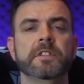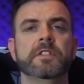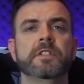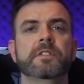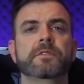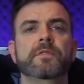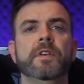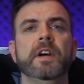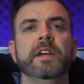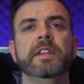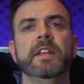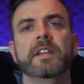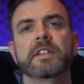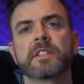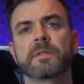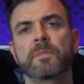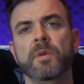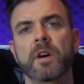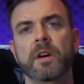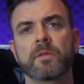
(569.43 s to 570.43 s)
to just find that
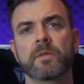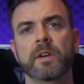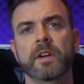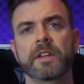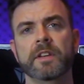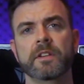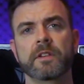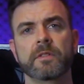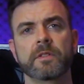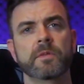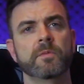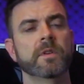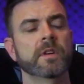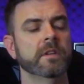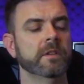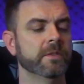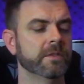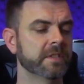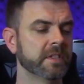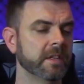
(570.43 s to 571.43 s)
spot where you
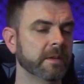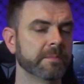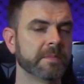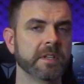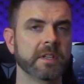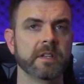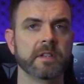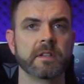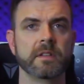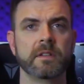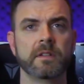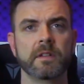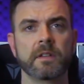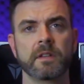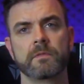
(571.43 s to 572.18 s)
want to loosen up the